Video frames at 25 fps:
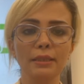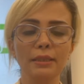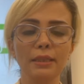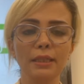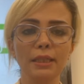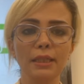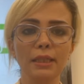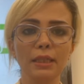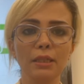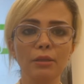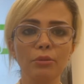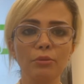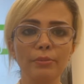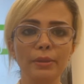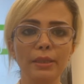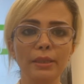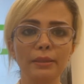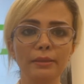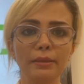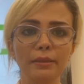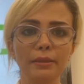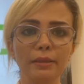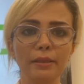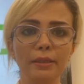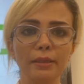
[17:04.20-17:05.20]

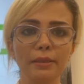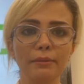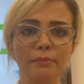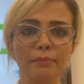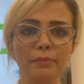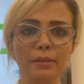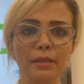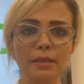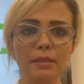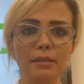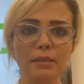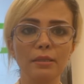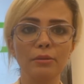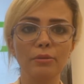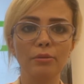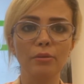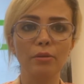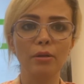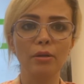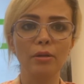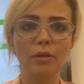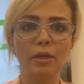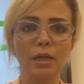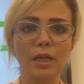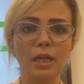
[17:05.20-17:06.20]
kilometers
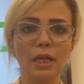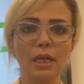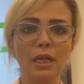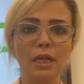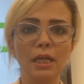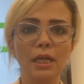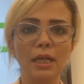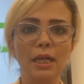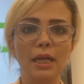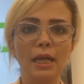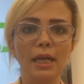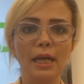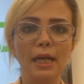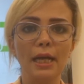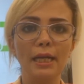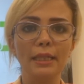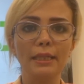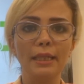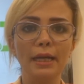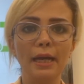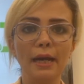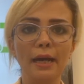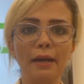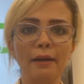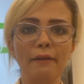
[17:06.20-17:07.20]
square, and
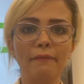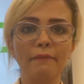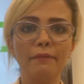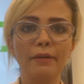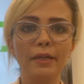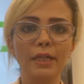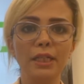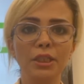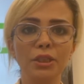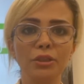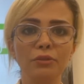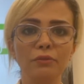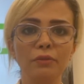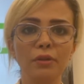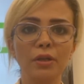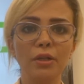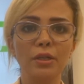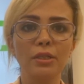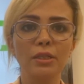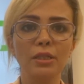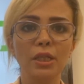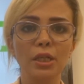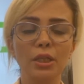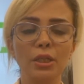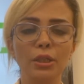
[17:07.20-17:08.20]
the average
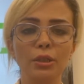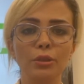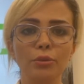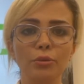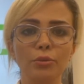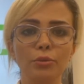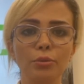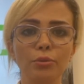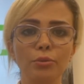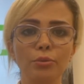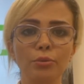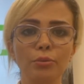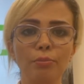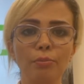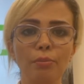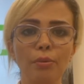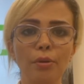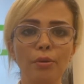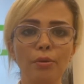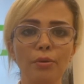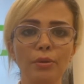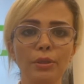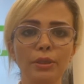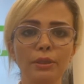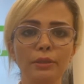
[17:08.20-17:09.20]
was
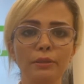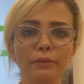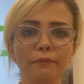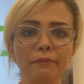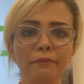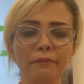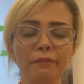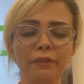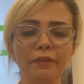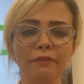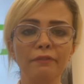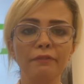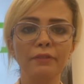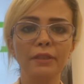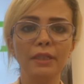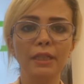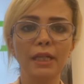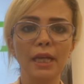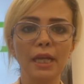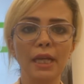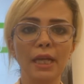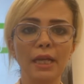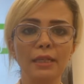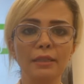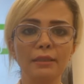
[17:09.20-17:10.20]

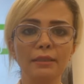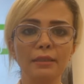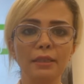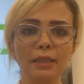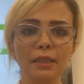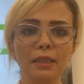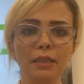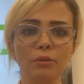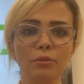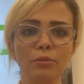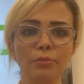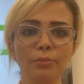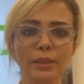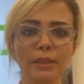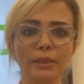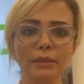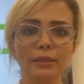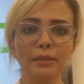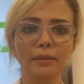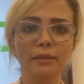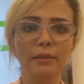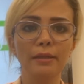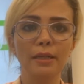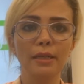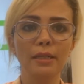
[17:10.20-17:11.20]
2.58
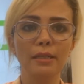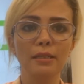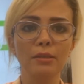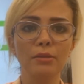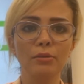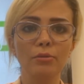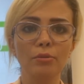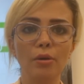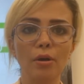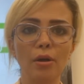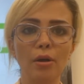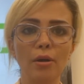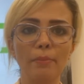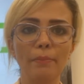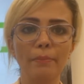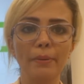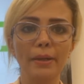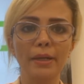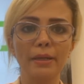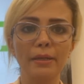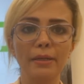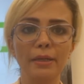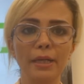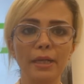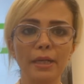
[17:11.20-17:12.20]
kilometers square
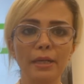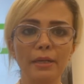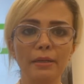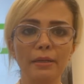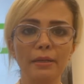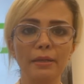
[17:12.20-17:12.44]
per year.